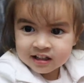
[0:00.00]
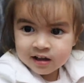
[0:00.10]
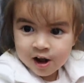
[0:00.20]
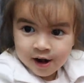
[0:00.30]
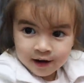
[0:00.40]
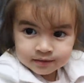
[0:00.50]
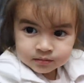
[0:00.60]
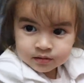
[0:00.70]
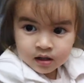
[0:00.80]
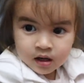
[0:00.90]

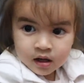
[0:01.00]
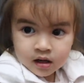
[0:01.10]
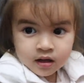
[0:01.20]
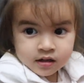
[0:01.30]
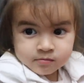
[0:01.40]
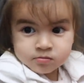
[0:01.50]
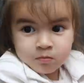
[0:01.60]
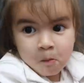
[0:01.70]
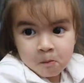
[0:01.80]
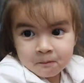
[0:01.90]
Miss Polly
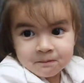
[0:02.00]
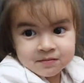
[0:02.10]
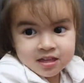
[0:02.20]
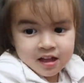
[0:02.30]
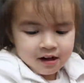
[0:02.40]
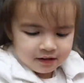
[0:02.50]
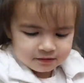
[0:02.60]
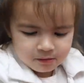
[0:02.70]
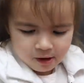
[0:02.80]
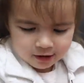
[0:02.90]
had a dolly
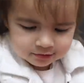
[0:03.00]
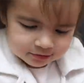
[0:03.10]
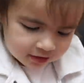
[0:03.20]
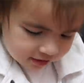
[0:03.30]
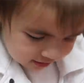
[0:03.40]
who was sick,